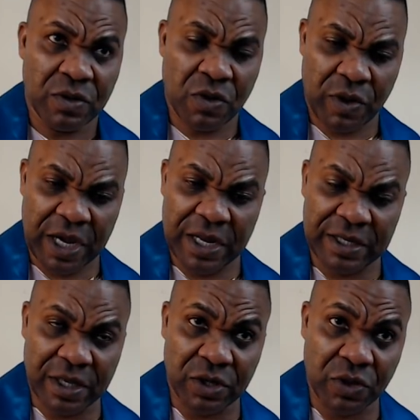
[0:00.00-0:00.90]
Okay,
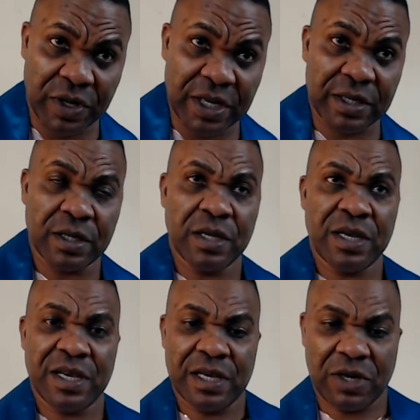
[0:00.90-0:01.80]
listen to this.
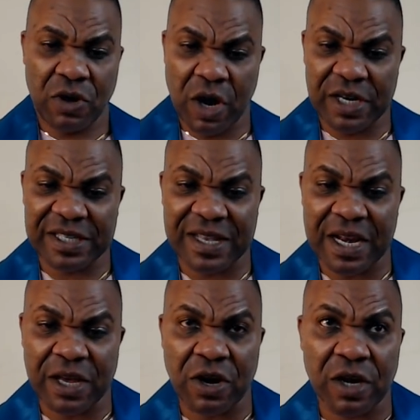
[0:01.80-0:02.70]
God is
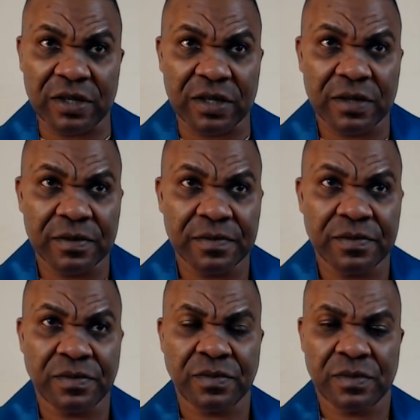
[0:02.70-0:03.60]
telling us
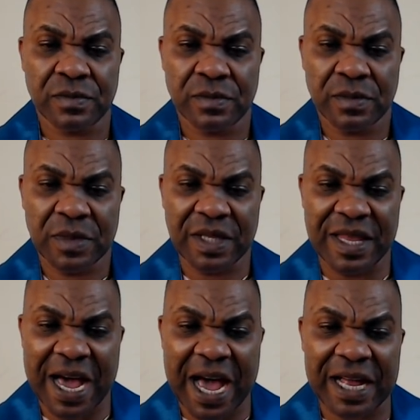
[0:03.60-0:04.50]

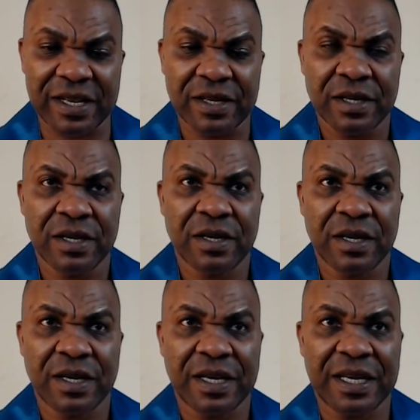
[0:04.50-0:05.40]
that
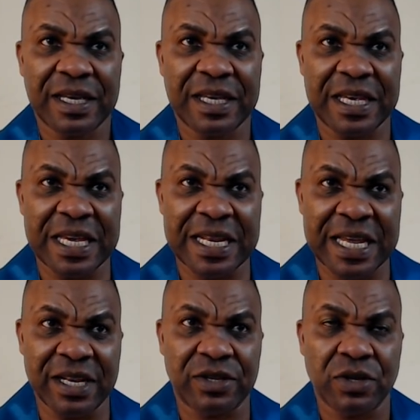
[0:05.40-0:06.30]
he
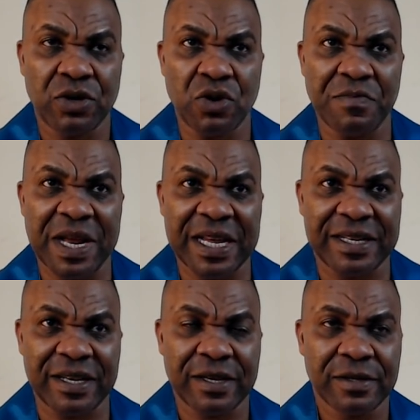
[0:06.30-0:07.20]
needs
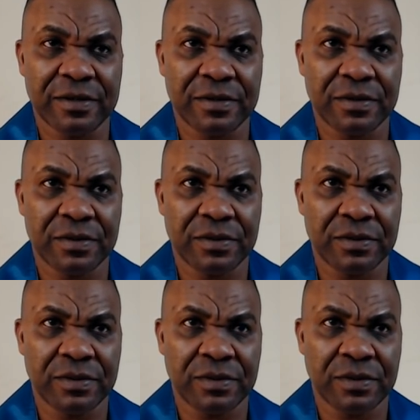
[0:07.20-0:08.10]
humility.
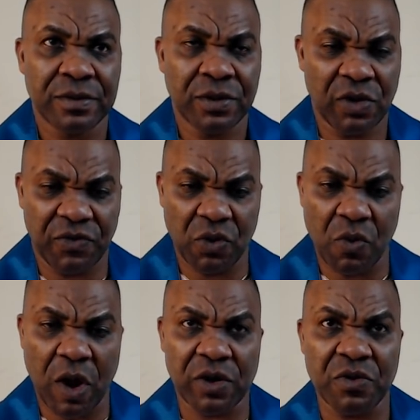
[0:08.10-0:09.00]
If you
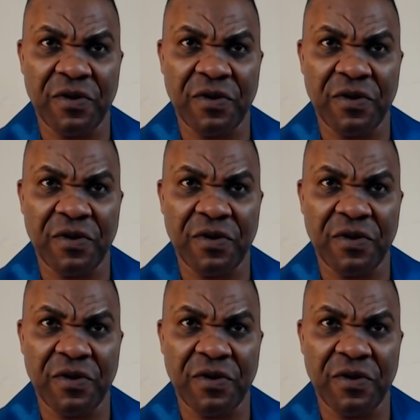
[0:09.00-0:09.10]
want your